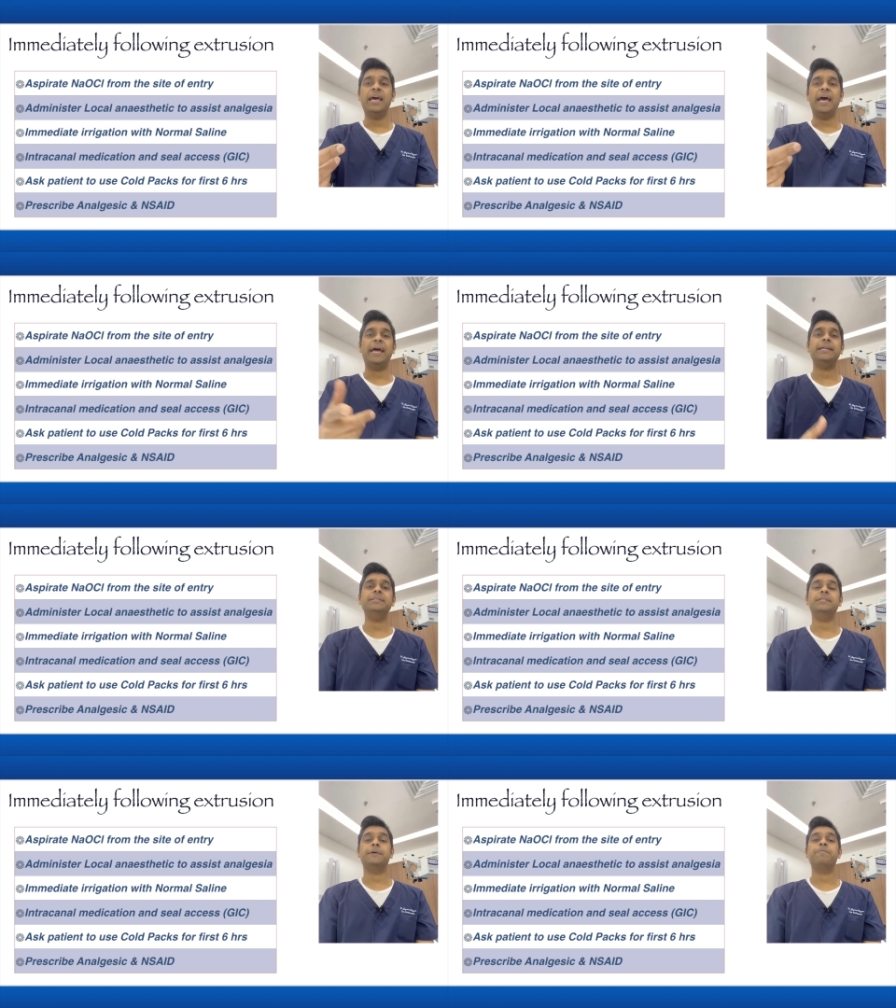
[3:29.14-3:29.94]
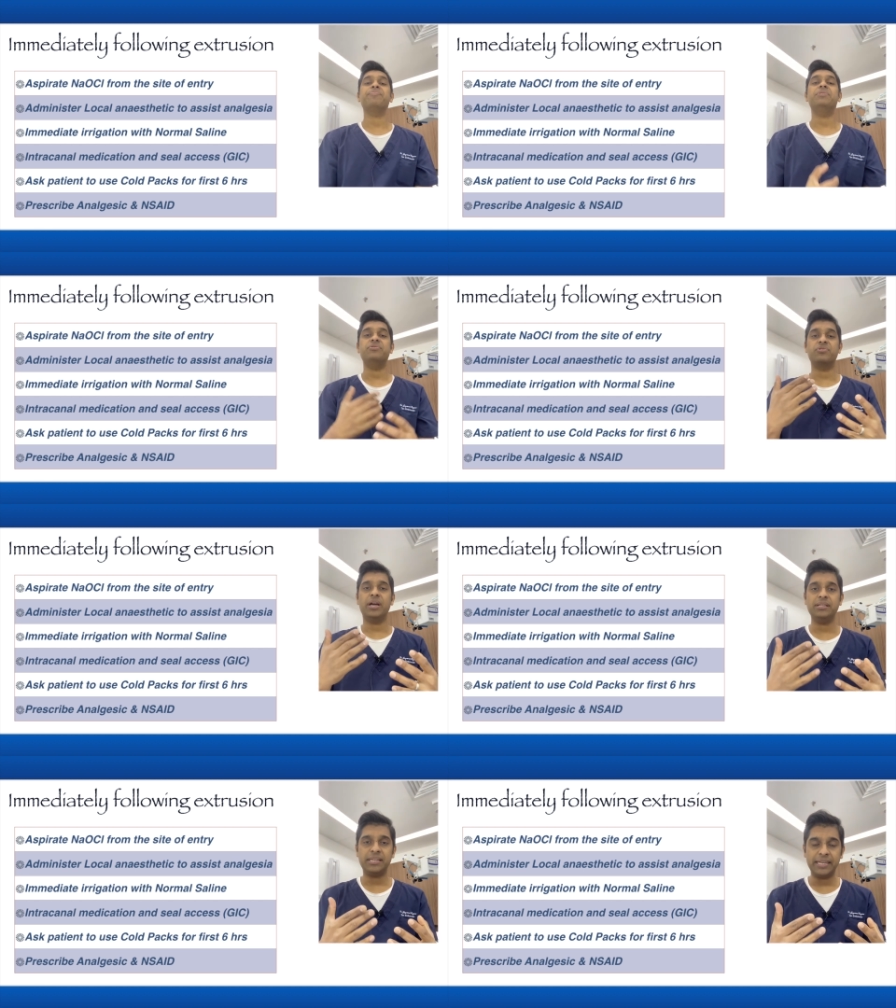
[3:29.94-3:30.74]
And
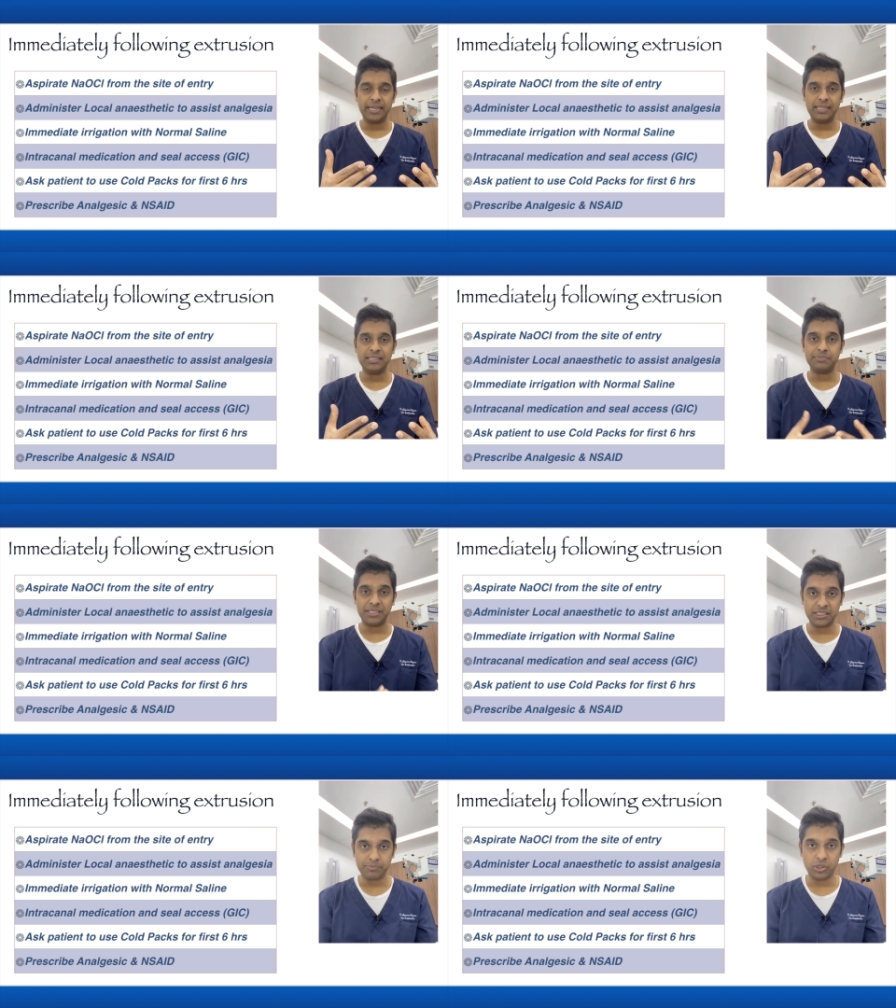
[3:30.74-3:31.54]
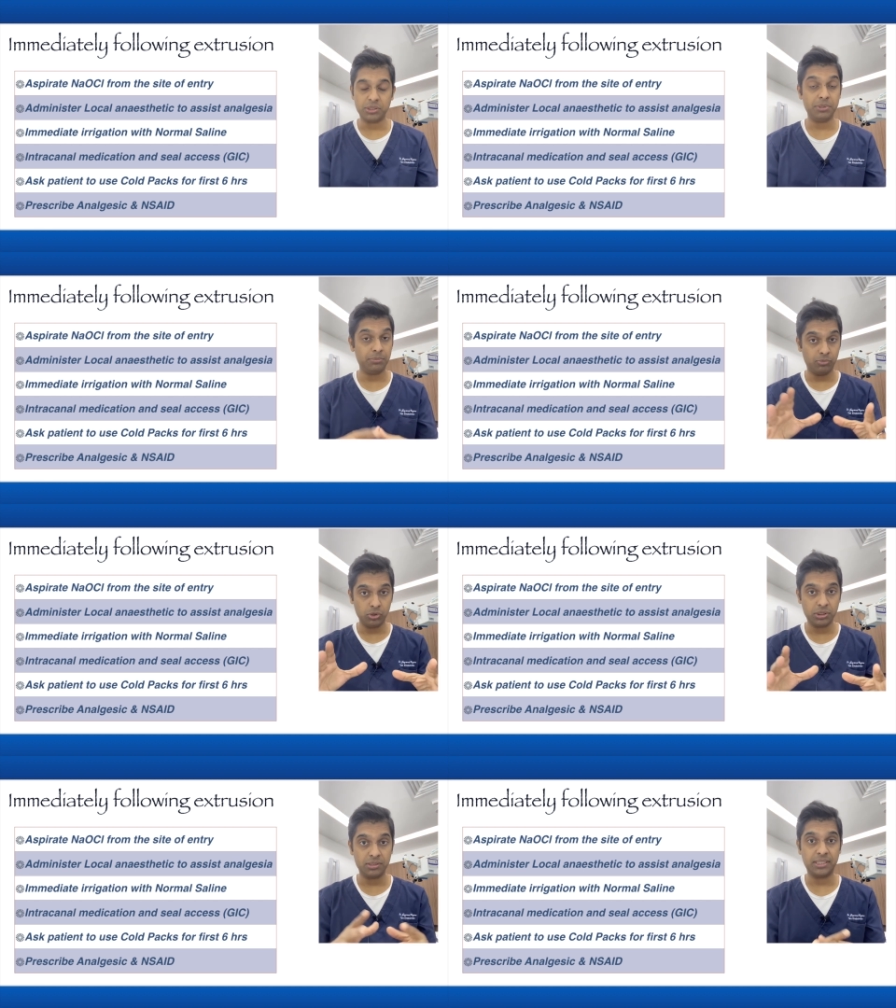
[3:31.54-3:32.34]
dry the canal as much as possible.
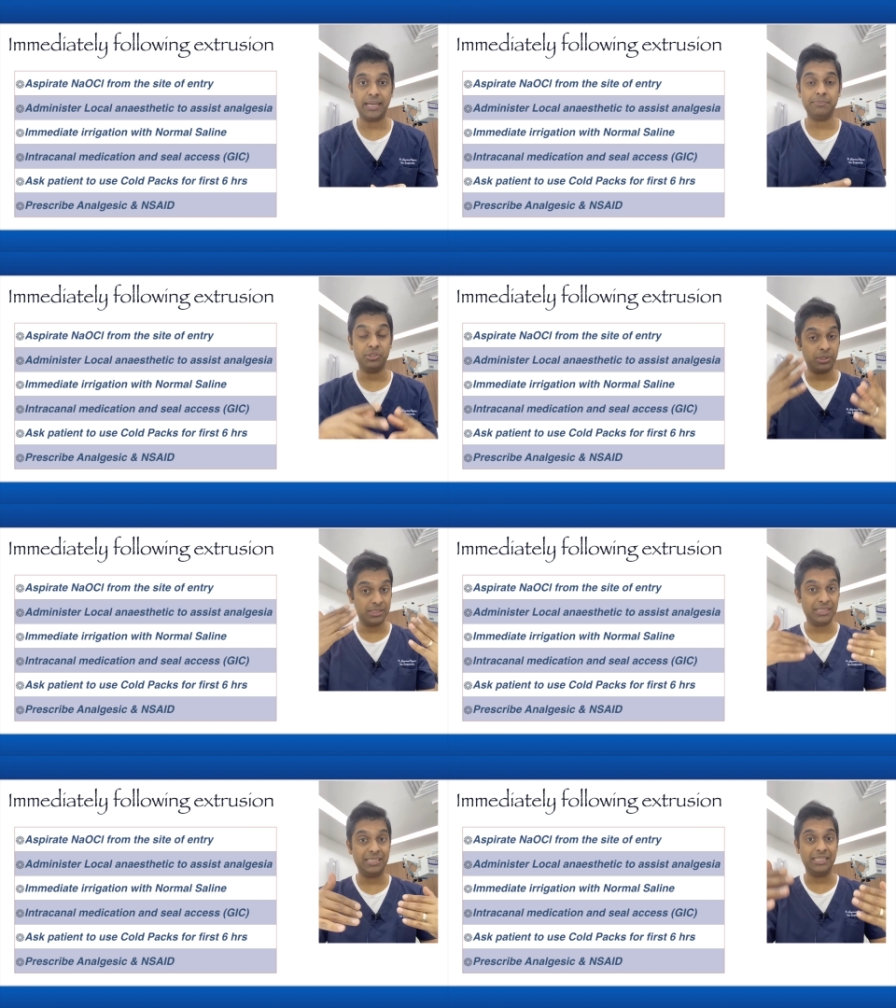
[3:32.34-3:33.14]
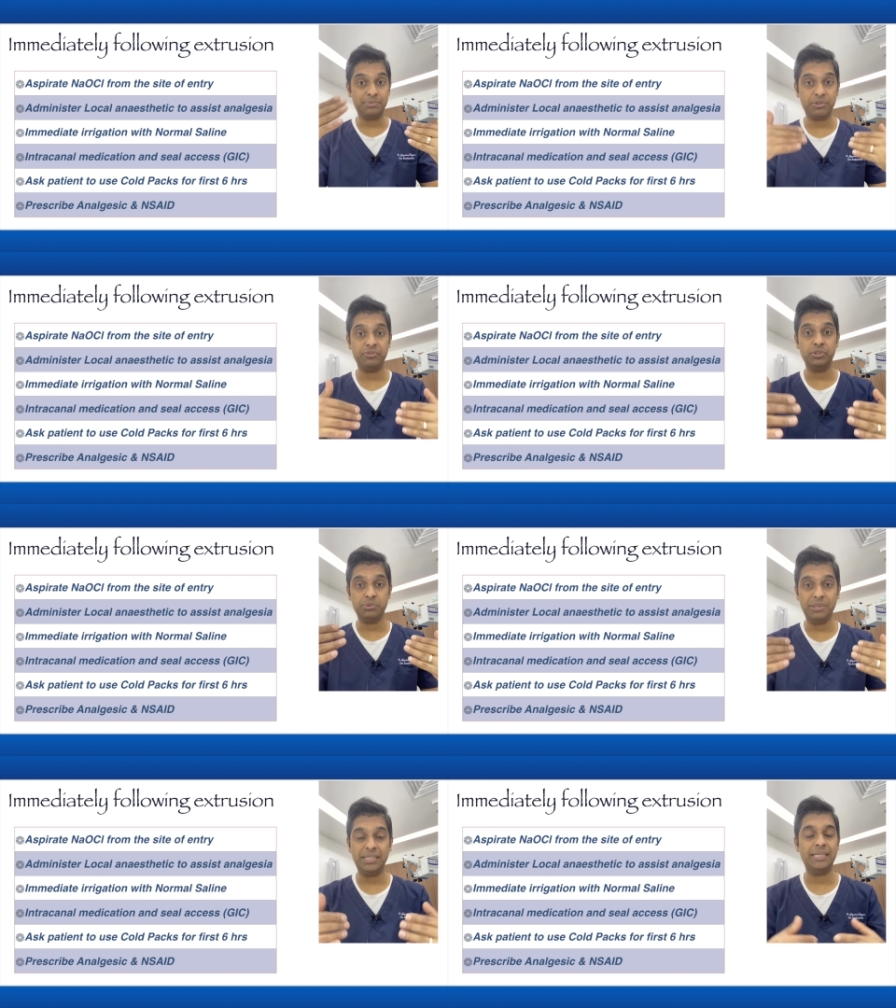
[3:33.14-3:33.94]
Most of the times you can see this profuse
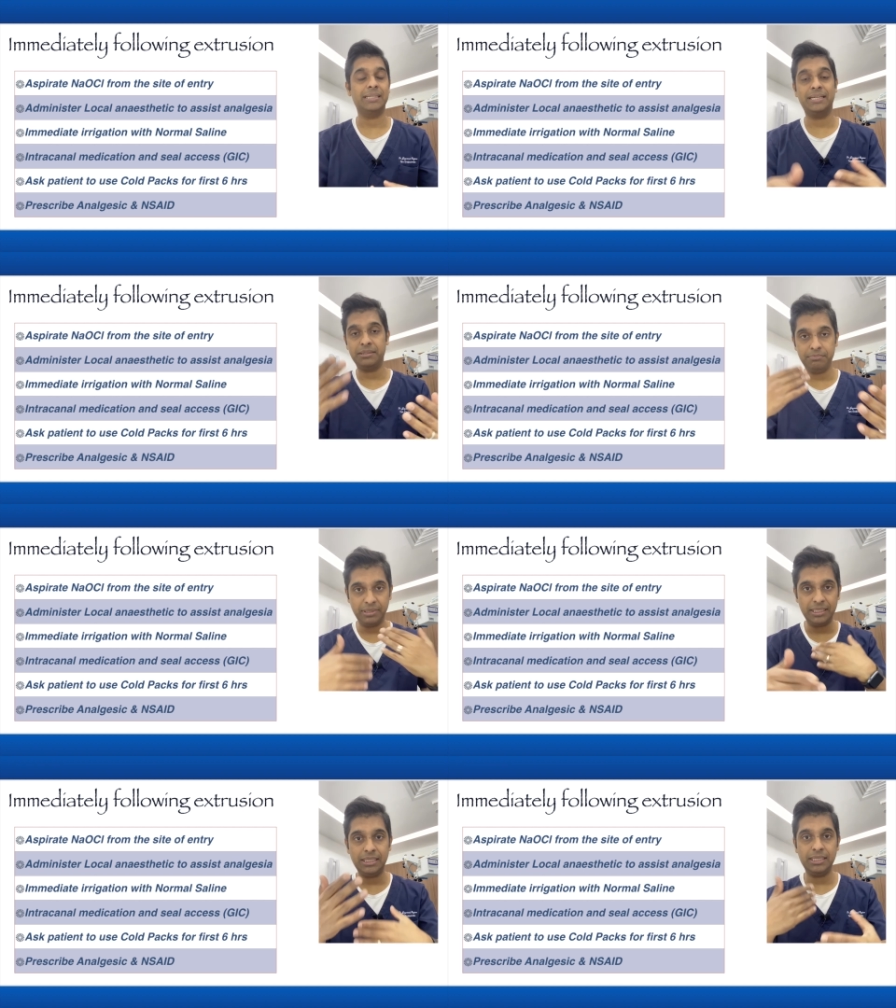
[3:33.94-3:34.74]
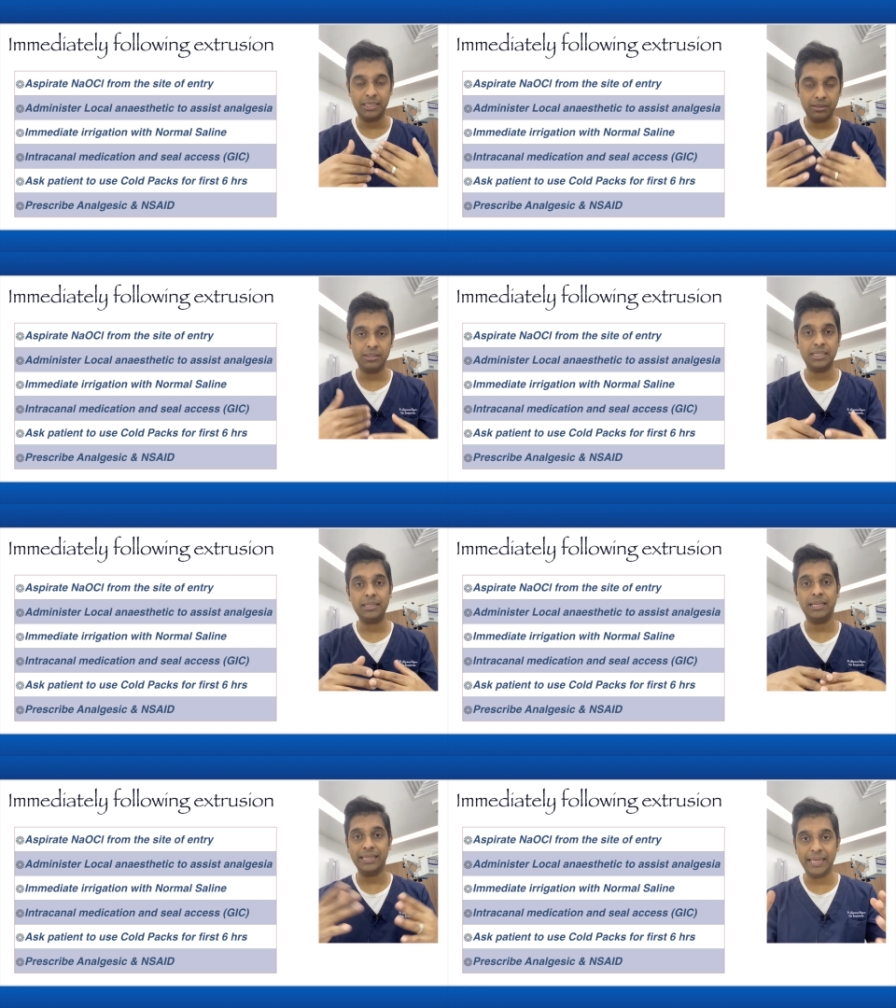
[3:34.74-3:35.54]
bleeding. Let it bleed and all
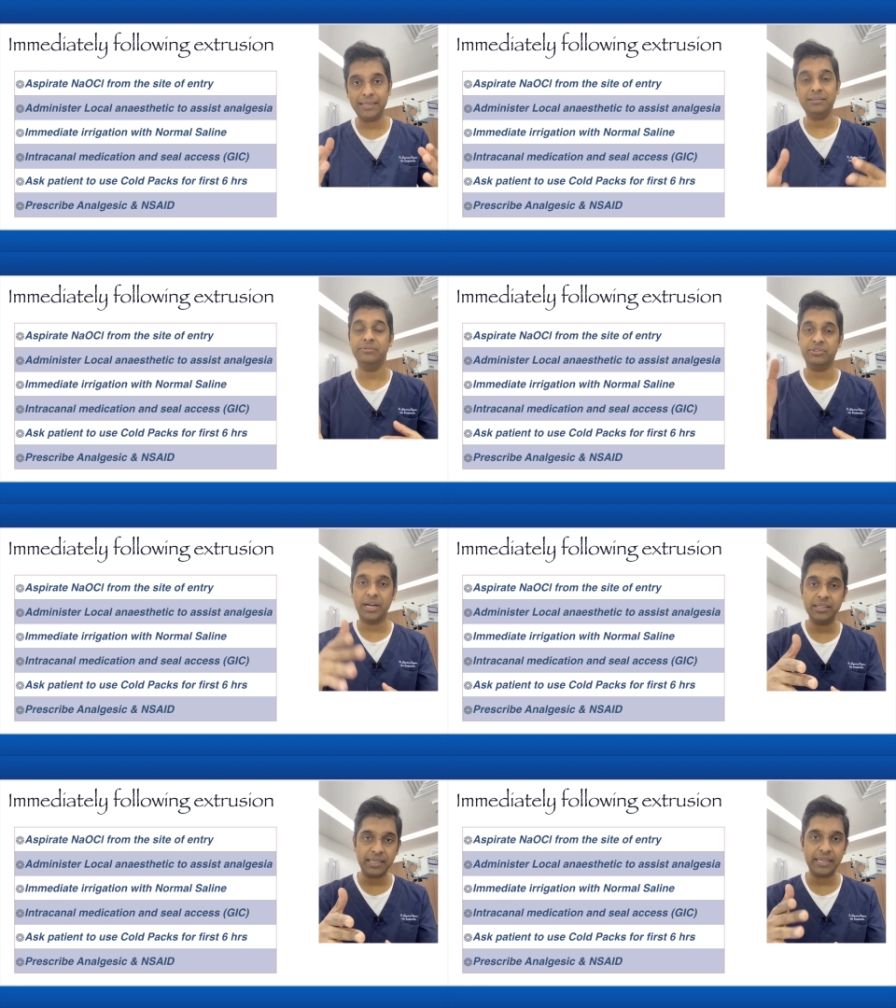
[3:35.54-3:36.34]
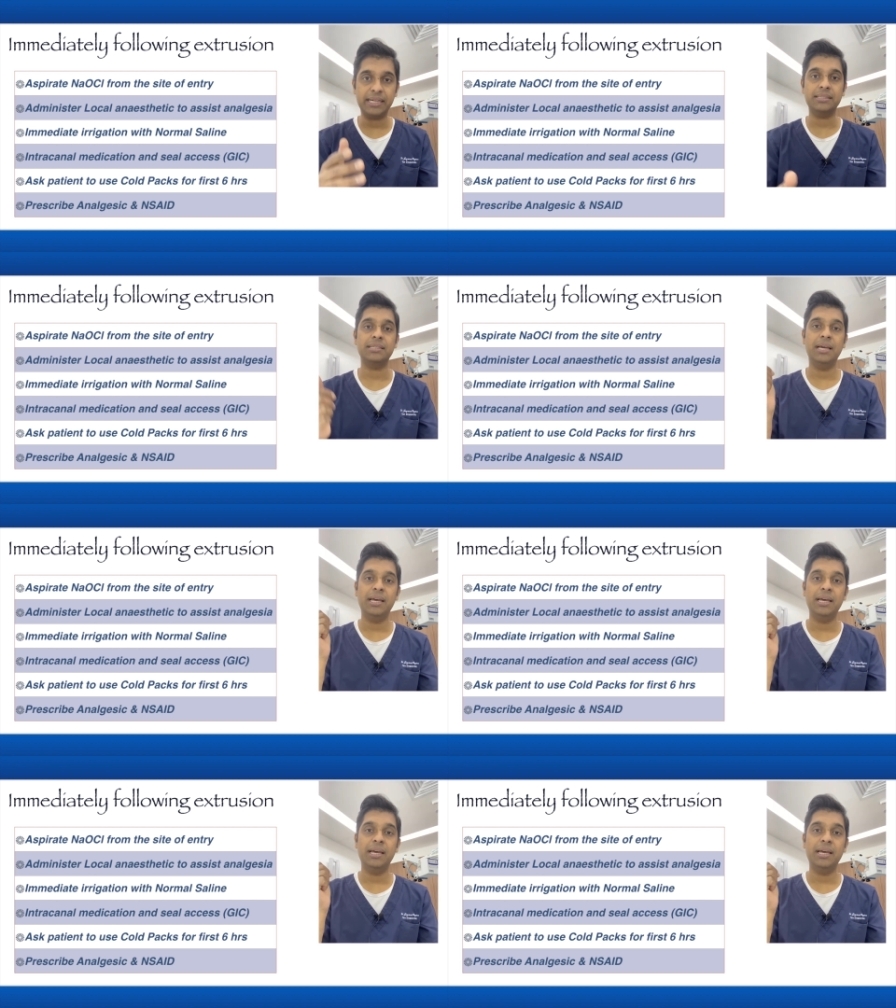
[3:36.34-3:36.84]
that, and then dry the canals.